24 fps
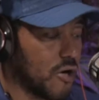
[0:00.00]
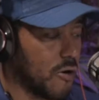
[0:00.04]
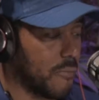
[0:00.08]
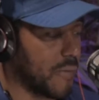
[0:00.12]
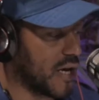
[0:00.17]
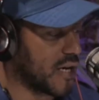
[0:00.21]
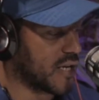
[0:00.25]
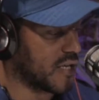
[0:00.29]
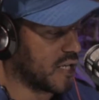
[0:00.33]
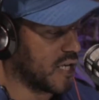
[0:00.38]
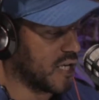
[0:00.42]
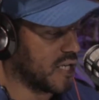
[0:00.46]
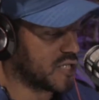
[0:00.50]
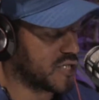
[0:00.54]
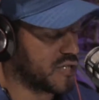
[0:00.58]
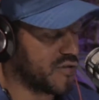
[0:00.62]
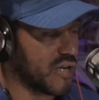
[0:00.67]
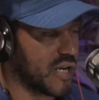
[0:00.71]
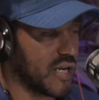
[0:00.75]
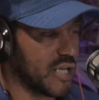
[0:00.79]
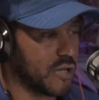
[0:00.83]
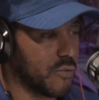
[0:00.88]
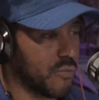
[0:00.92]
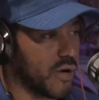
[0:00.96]
history
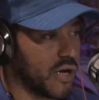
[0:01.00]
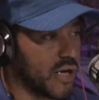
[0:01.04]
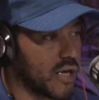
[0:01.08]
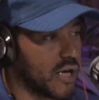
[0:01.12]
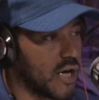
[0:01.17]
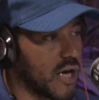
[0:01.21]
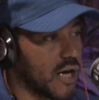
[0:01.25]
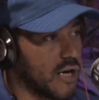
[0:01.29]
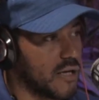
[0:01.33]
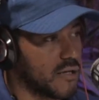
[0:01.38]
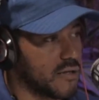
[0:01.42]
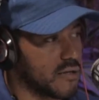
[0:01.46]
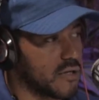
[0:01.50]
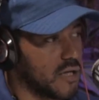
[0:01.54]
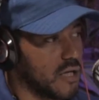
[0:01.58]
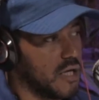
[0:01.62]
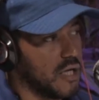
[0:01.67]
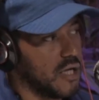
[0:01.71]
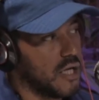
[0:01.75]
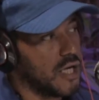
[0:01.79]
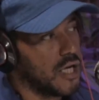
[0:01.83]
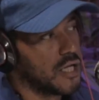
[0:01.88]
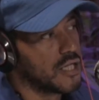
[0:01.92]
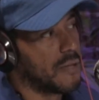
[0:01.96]
anyway. And
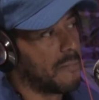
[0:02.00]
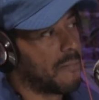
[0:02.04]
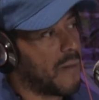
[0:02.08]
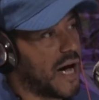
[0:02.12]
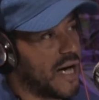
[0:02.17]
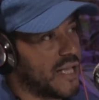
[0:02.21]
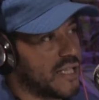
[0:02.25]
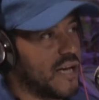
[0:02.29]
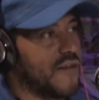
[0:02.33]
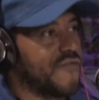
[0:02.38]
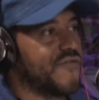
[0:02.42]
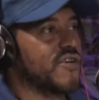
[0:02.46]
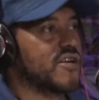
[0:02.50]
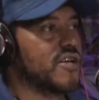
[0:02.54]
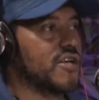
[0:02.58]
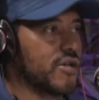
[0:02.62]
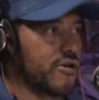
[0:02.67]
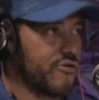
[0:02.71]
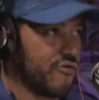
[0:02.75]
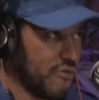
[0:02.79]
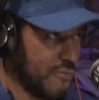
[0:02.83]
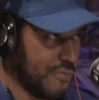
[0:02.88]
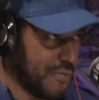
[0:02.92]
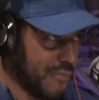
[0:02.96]
the Pan-African
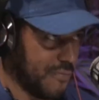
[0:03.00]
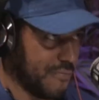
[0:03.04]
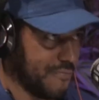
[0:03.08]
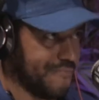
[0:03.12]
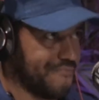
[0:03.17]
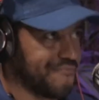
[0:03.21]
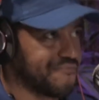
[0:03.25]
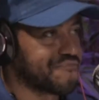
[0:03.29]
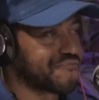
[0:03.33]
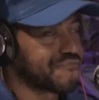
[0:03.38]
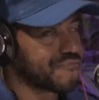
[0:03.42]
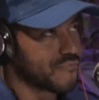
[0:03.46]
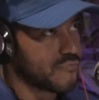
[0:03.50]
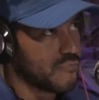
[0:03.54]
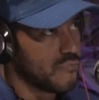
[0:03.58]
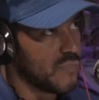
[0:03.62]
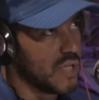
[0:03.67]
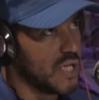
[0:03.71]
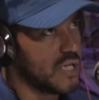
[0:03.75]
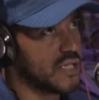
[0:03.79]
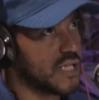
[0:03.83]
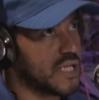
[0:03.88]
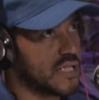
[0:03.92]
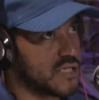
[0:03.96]
group,
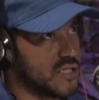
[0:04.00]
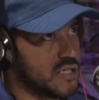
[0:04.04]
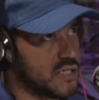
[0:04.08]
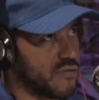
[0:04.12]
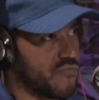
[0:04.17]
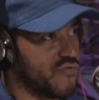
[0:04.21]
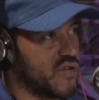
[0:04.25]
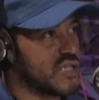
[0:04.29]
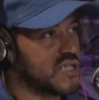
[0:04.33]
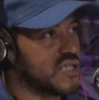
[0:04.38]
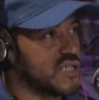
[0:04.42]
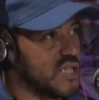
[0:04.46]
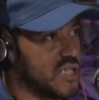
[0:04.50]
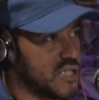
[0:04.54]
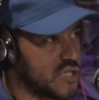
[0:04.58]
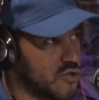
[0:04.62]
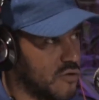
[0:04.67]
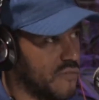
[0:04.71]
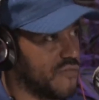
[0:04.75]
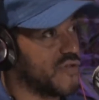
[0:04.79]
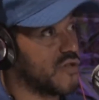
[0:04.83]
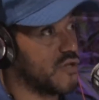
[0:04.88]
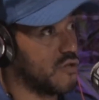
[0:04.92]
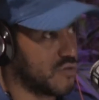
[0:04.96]
this is originally
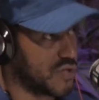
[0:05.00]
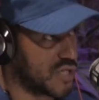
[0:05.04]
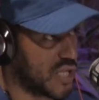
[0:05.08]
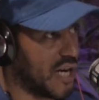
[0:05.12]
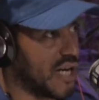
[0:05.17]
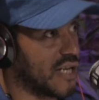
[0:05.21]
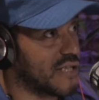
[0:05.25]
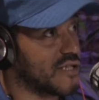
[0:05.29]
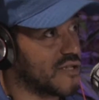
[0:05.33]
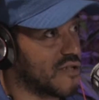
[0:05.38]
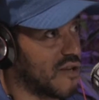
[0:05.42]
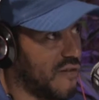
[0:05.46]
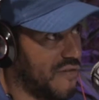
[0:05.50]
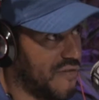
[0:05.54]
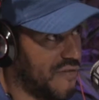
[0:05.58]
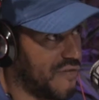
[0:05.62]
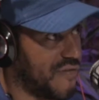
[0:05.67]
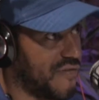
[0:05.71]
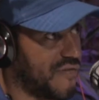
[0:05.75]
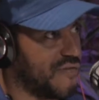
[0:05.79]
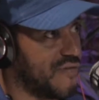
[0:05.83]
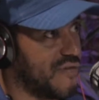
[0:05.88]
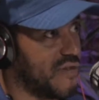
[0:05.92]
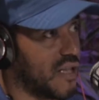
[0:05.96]
something you started
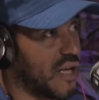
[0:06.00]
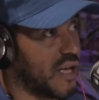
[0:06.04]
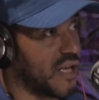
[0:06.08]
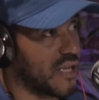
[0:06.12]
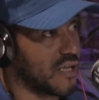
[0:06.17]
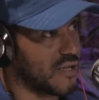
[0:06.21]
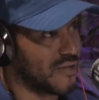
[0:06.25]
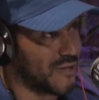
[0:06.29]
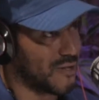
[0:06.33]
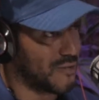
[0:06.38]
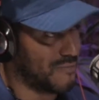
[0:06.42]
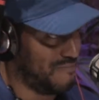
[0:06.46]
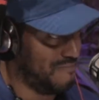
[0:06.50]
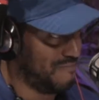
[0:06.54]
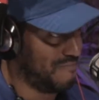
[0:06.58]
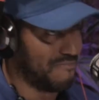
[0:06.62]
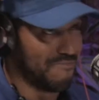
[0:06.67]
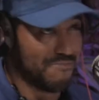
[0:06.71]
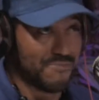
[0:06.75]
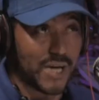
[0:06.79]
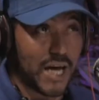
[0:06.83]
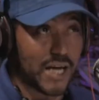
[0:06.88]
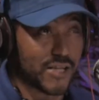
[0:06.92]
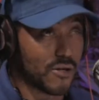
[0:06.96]
off. I
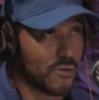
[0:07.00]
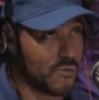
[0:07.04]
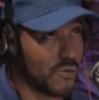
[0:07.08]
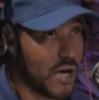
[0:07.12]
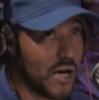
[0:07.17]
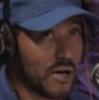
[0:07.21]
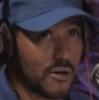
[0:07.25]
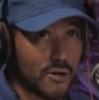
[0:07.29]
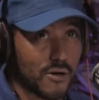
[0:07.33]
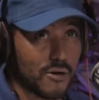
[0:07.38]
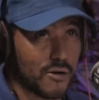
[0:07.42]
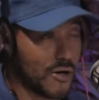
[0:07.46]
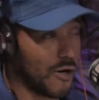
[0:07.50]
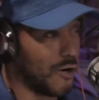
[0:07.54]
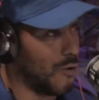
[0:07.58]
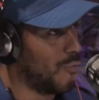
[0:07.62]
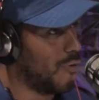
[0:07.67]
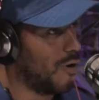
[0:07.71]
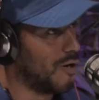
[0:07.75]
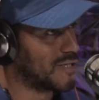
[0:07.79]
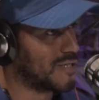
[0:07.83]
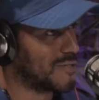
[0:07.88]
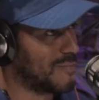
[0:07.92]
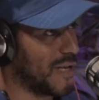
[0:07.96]
don't know how long ago it
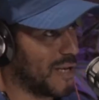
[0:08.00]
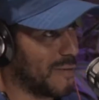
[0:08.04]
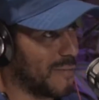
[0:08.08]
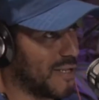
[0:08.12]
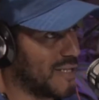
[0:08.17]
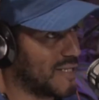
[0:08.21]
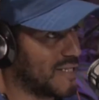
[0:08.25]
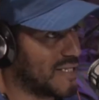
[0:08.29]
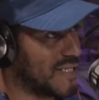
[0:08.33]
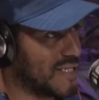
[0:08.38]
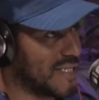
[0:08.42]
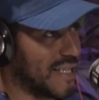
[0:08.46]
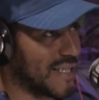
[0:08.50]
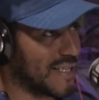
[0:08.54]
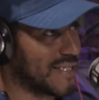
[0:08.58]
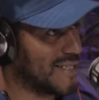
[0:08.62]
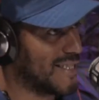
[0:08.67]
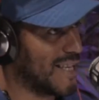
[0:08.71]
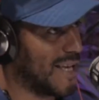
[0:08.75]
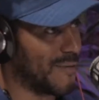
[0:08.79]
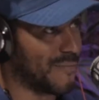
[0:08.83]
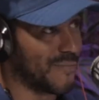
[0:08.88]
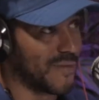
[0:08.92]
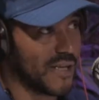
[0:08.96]
was, maybe
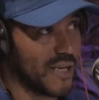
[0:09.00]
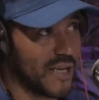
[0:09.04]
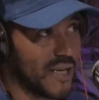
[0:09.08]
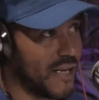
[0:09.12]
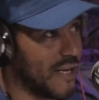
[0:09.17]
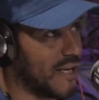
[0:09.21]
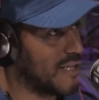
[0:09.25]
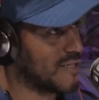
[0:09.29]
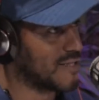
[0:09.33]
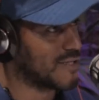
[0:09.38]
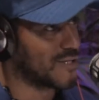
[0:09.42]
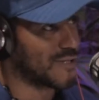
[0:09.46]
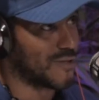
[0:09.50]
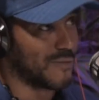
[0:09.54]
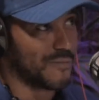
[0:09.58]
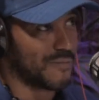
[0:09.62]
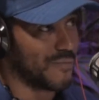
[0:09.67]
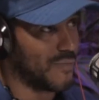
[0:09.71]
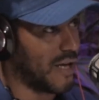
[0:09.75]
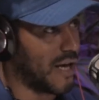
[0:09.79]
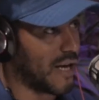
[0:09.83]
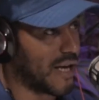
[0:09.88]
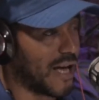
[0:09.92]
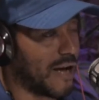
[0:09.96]
6-7 years or something.
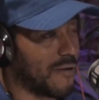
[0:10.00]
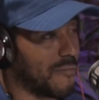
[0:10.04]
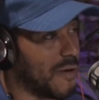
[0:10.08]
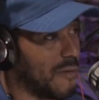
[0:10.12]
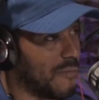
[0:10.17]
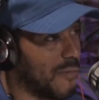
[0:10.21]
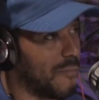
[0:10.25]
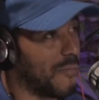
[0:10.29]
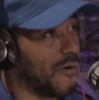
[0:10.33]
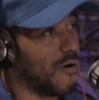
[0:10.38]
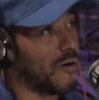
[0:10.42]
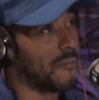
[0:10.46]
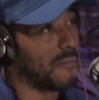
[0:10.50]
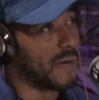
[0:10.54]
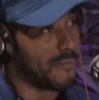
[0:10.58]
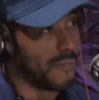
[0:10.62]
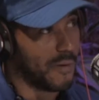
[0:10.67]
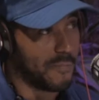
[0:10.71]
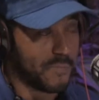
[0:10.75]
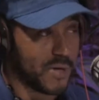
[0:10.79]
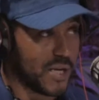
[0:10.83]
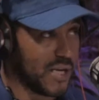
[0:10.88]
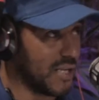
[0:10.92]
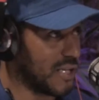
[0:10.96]
I can't remember, but I remember
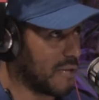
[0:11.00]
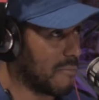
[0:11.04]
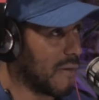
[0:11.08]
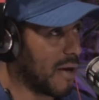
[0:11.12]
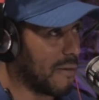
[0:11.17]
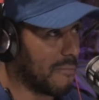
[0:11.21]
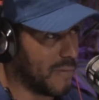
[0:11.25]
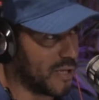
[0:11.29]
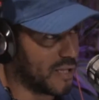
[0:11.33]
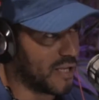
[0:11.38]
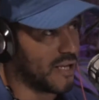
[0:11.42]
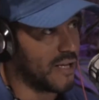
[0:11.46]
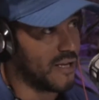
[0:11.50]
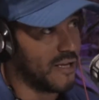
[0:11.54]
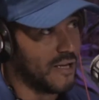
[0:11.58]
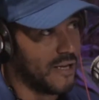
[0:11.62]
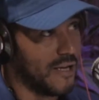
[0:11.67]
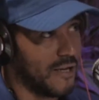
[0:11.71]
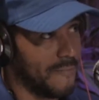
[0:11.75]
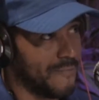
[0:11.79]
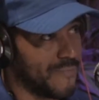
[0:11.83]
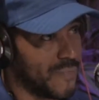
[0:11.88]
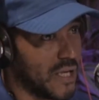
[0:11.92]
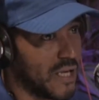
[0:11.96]
being a member there.
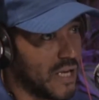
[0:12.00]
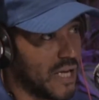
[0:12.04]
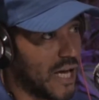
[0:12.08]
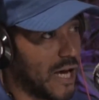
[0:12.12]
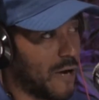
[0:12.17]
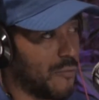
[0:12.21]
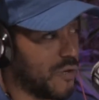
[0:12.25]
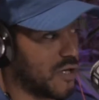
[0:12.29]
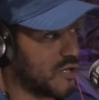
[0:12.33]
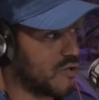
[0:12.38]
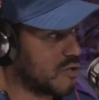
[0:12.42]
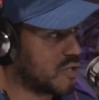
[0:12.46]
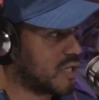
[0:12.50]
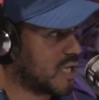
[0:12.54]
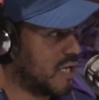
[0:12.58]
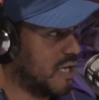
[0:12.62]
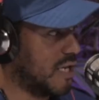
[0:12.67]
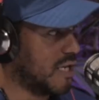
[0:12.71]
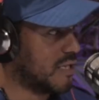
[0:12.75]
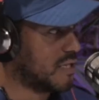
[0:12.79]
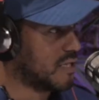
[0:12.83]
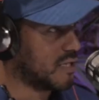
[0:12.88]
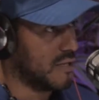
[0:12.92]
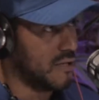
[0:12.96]
And we just
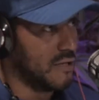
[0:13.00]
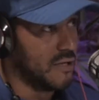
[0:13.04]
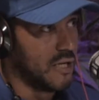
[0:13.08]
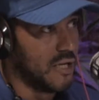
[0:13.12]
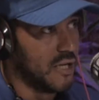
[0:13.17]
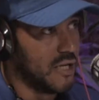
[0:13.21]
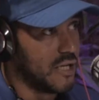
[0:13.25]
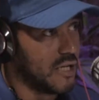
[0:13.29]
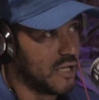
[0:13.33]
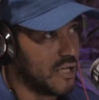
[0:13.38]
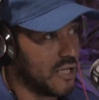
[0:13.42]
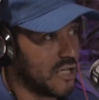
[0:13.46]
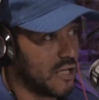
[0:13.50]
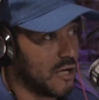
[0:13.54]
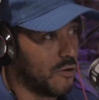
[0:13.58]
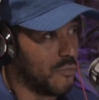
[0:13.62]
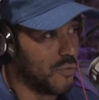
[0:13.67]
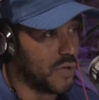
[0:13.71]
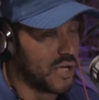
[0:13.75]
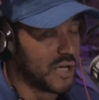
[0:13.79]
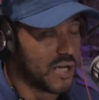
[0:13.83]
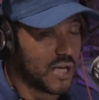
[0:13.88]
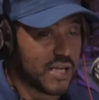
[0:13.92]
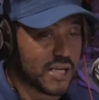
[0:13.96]
clicked.
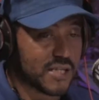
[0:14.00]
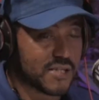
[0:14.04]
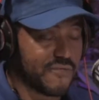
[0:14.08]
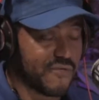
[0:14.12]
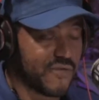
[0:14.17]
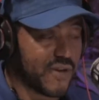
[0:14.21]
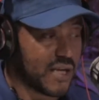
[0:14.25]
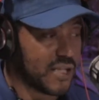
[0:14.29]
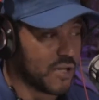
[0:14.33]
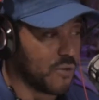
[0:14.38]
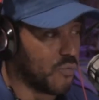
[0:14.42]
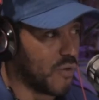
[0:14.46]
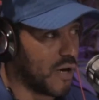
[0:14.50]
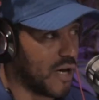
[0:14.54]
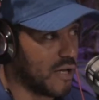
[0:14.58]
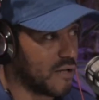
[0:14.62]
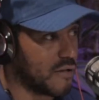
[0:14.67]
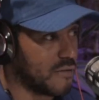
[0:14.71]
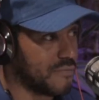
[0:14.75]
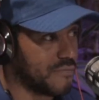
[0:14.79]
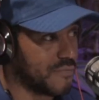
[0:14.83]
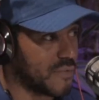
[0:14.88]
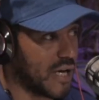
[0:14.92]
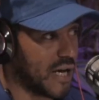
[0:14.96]
We clicked very
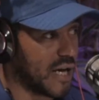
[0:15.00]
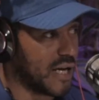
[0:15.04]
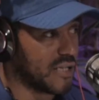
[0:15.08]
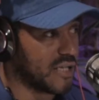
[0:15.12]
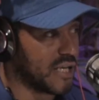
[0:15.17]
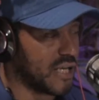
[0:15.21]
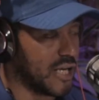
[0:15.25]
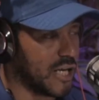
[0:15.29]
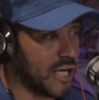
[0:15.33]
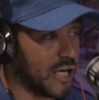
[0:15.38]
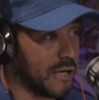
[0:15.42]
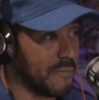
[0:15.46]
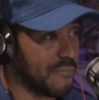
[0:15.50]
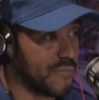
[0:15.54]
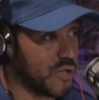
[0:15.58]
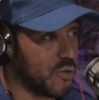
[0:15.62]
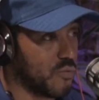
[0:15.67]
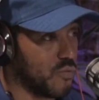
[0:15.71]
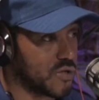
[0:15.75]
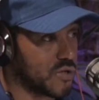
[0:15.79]
well, and there was